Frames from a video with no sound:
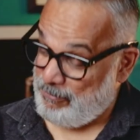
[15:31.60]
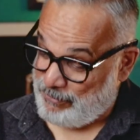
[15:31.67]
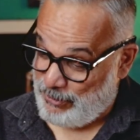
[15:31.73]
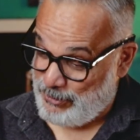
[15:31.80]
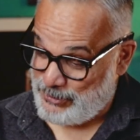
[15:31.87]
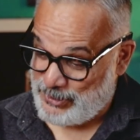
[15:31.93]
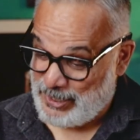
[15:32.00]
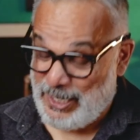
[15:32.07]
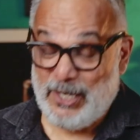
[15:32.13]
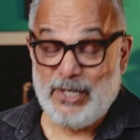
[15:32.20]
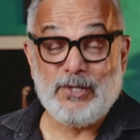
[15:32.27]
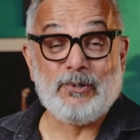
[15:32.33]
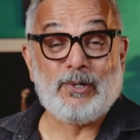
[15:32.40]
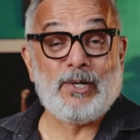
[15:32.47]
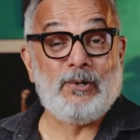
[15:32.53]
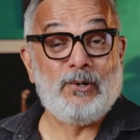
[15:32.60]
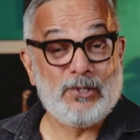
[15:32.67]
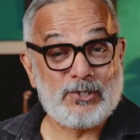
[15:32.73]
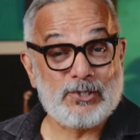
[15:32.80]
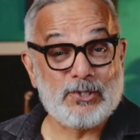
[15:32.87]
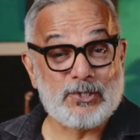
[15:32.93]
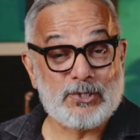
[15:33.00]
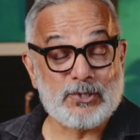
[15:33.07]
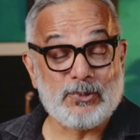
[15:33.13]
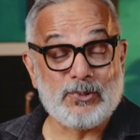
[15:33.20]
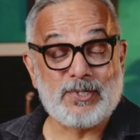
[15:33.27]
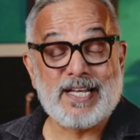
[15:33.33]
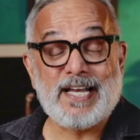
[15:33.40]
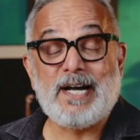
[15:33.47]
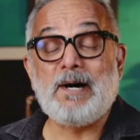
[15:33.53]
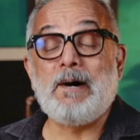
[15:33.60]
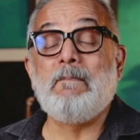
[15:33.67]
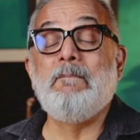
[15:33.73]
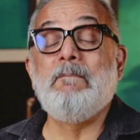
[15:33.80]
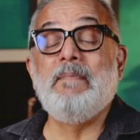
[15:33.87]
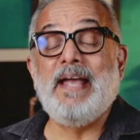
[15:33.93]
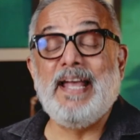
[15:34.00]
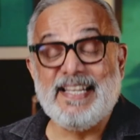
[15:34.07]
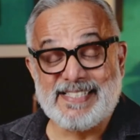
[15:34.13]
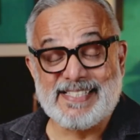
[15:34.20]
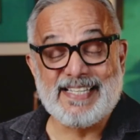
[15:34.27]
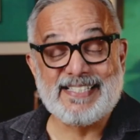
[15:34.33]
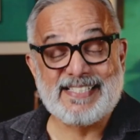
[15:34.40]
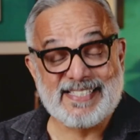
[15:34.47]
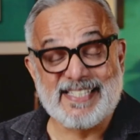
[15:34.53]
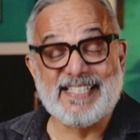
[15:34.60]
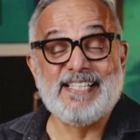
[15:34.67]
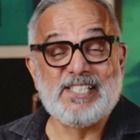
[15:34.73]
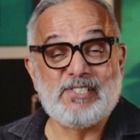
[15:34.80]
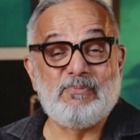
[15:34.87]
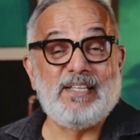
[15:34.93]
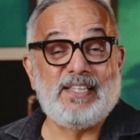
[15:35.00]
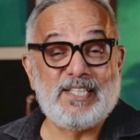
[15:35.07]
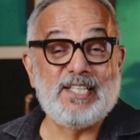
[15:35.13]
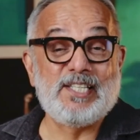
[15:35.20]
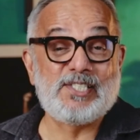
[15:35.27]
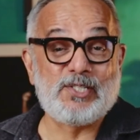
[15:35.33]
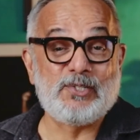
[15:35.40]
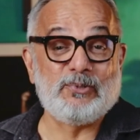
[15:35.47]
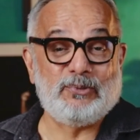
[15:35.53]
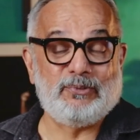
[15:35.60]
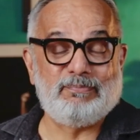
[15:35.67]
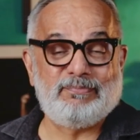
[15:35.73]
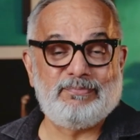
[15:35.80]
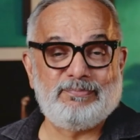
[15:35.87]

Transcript: course, you can also shoot amazing stills with this too.